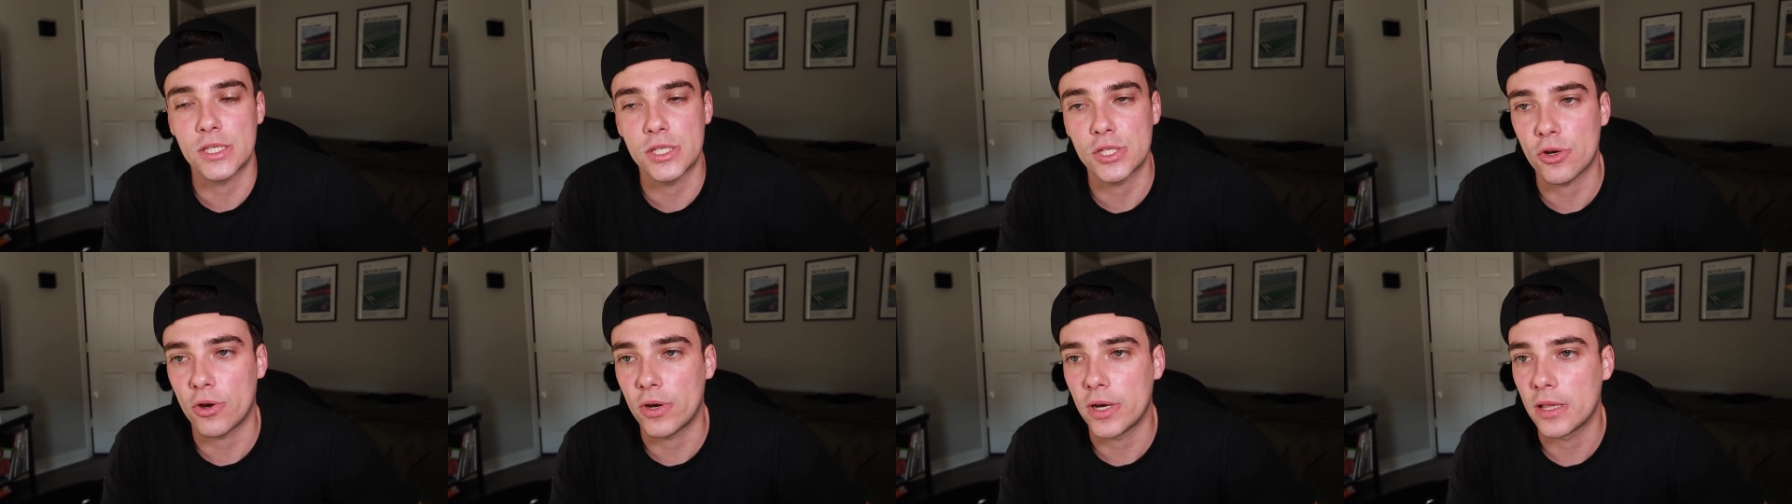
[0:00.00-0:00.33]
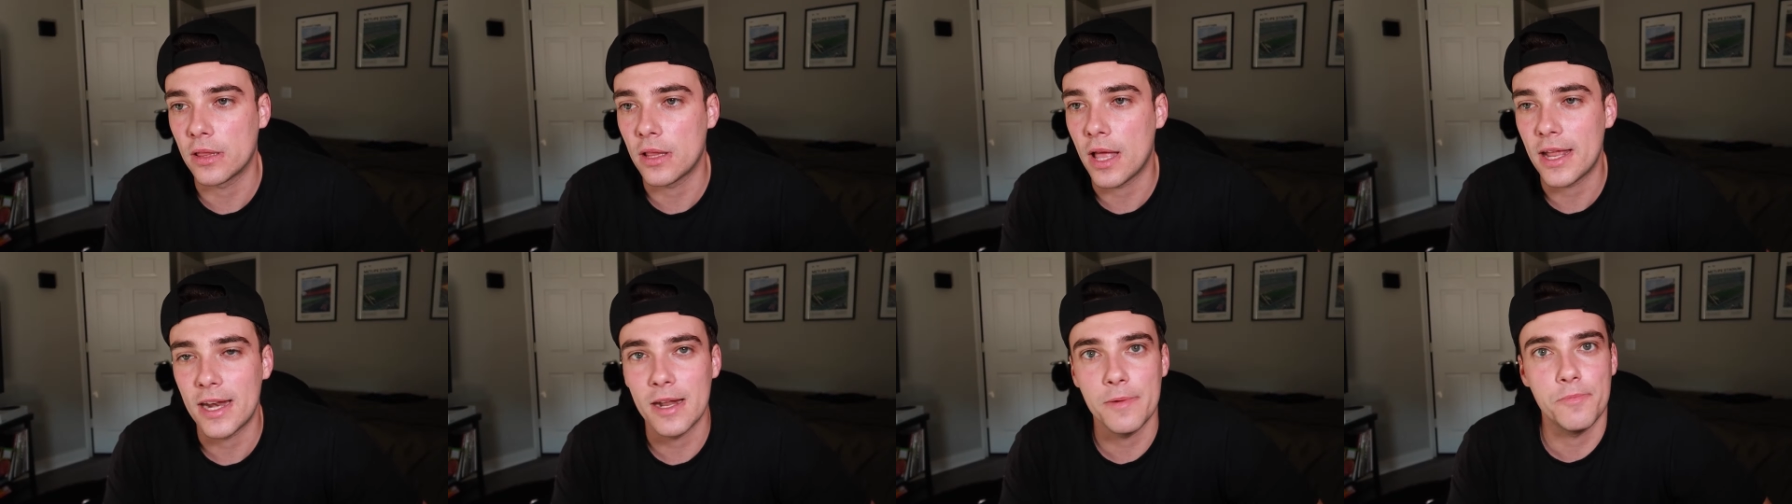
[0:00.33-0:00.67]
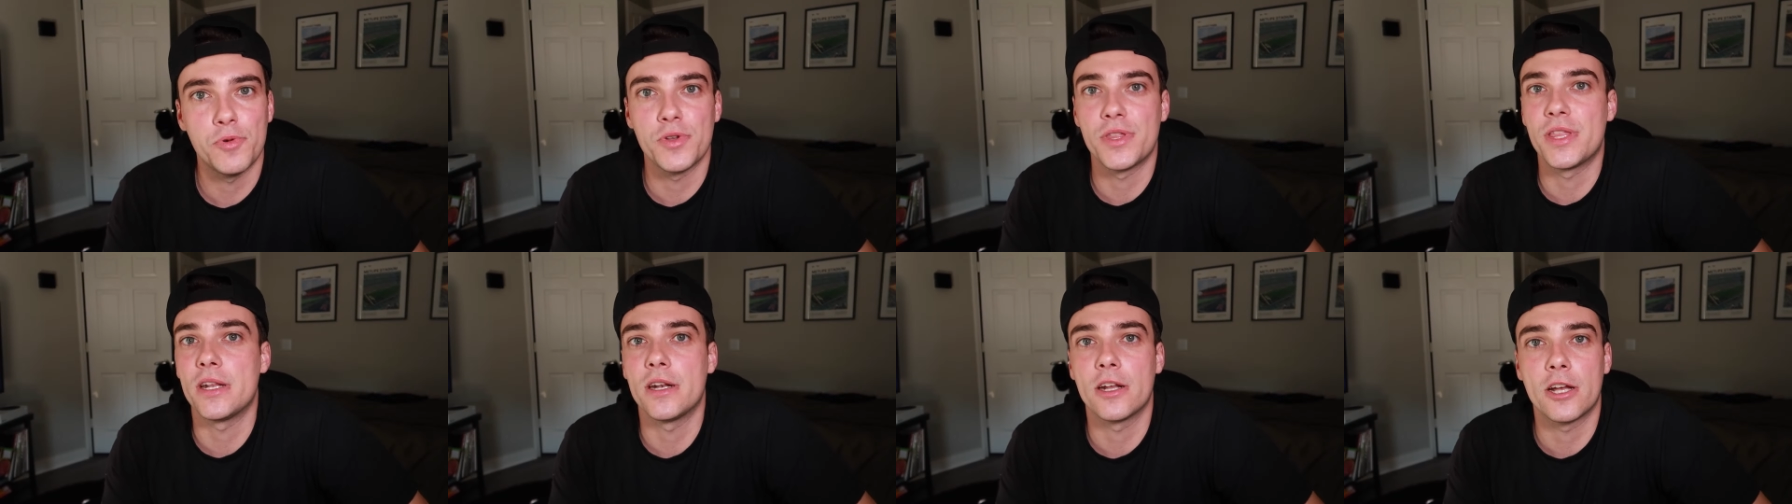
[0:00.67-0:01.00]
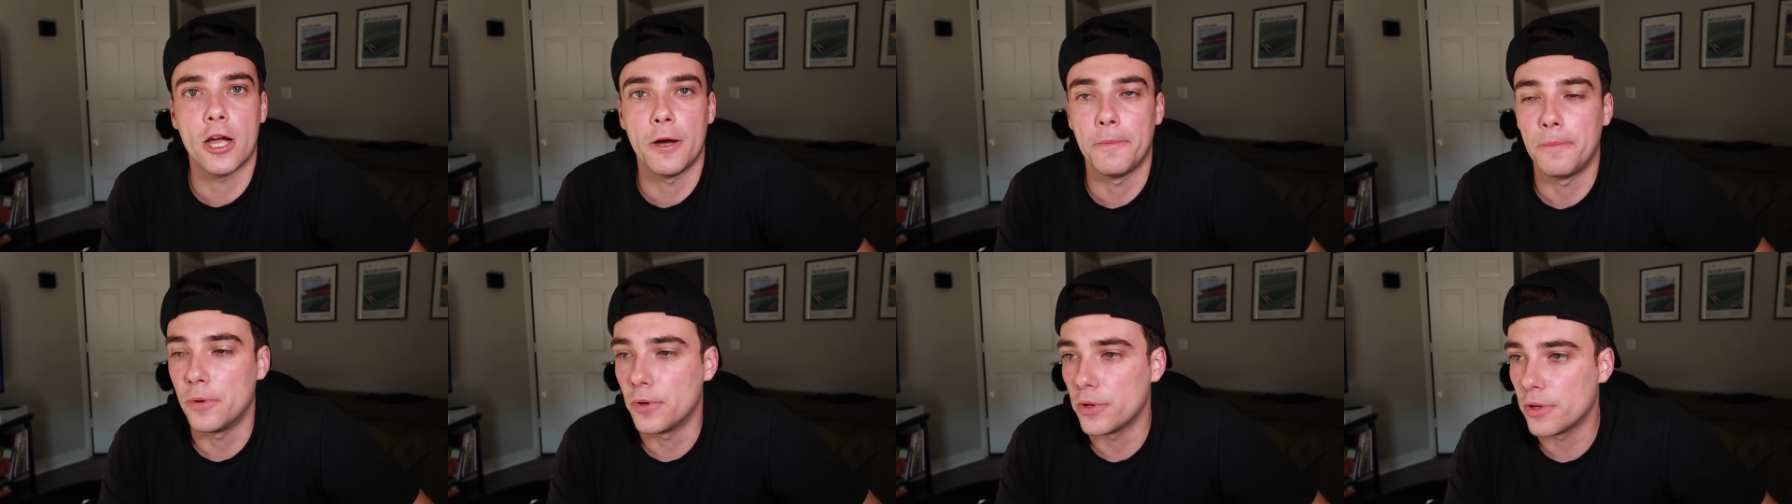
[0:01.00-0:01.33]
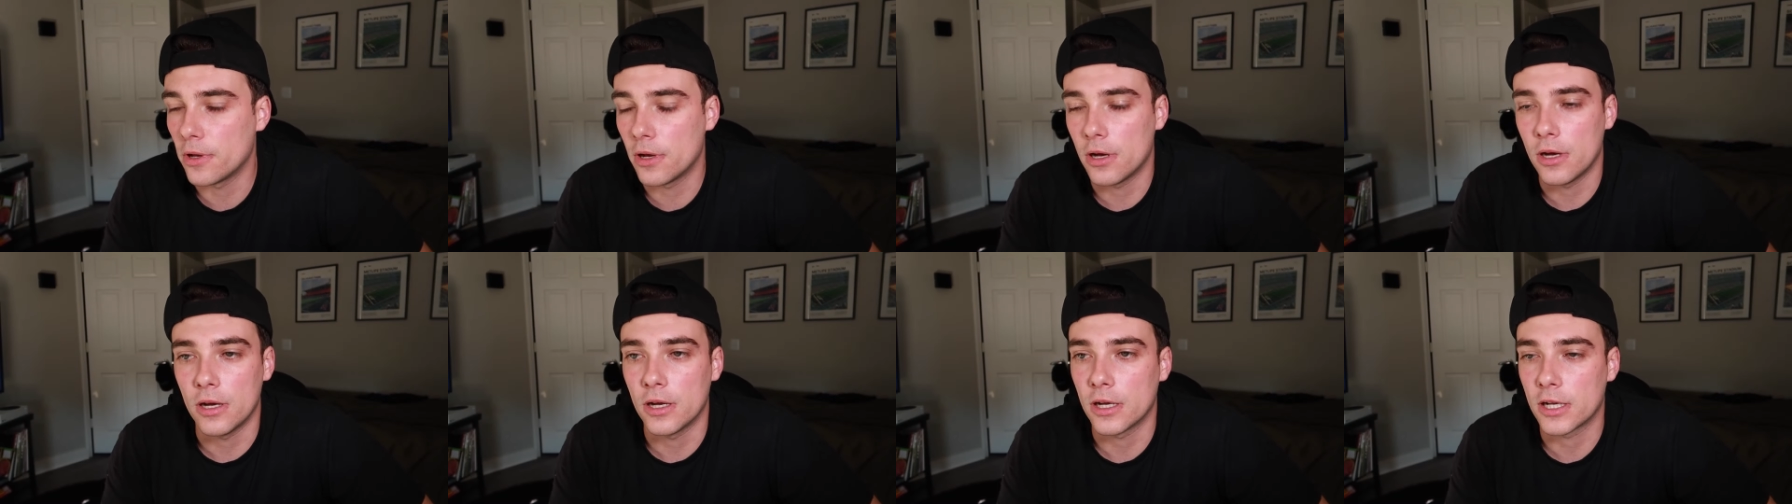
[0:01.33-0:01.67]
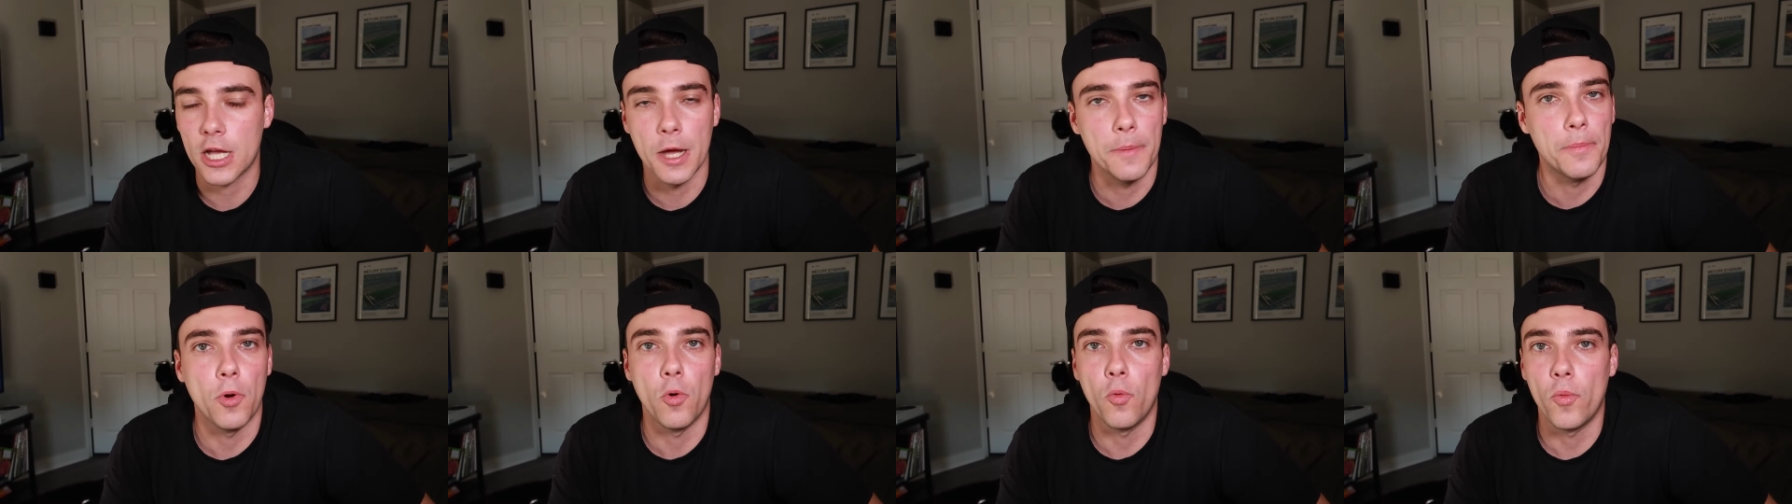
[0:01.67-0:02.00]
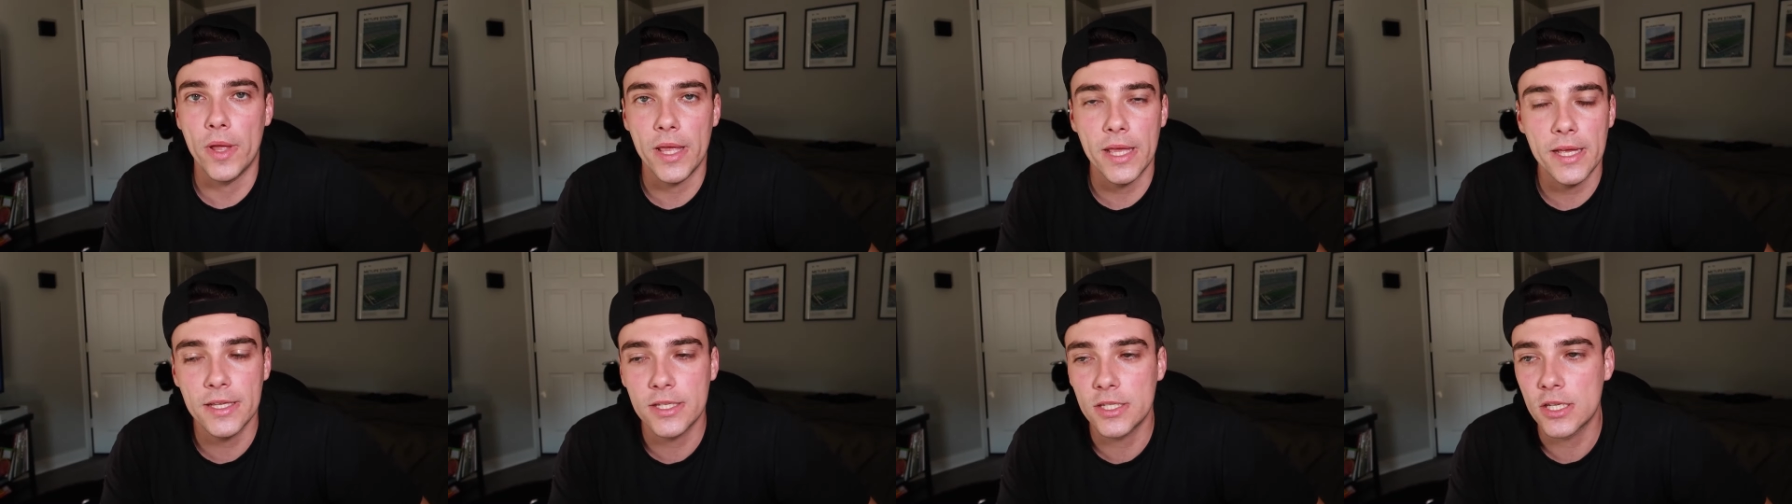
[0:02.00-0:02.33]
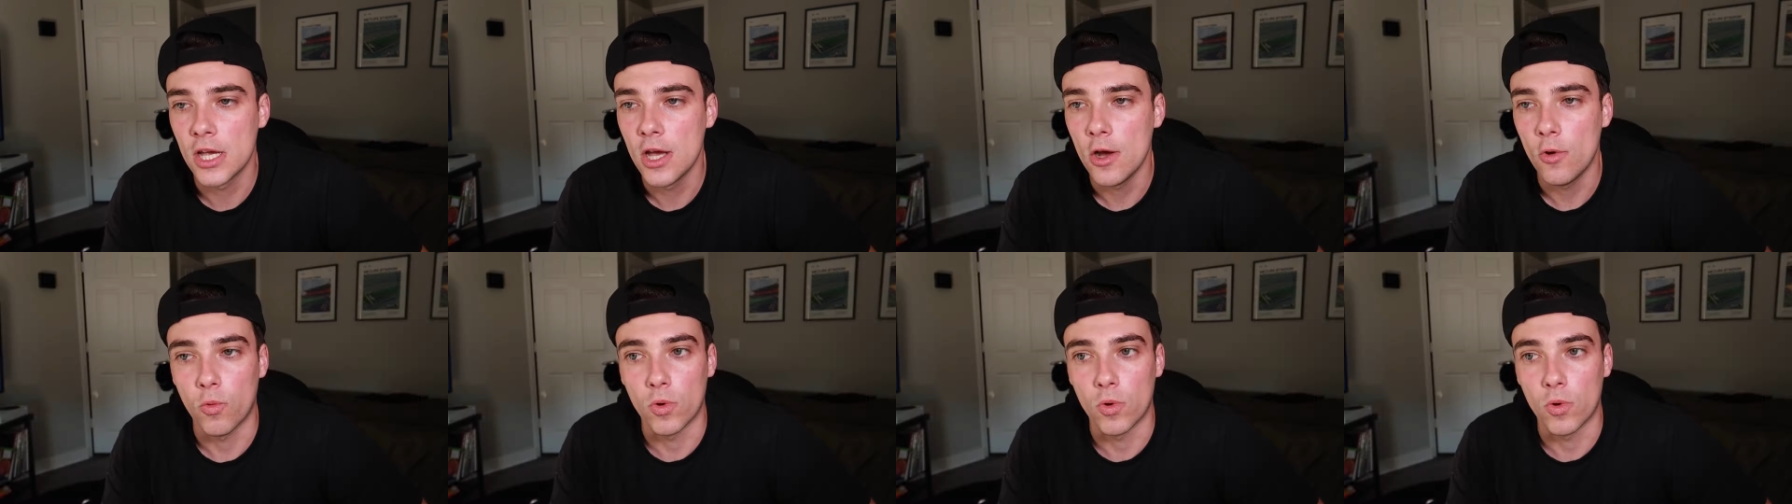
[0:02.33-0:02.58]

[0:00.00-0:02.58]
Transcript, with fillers: starting lineup within a couple a uh, couple weeks.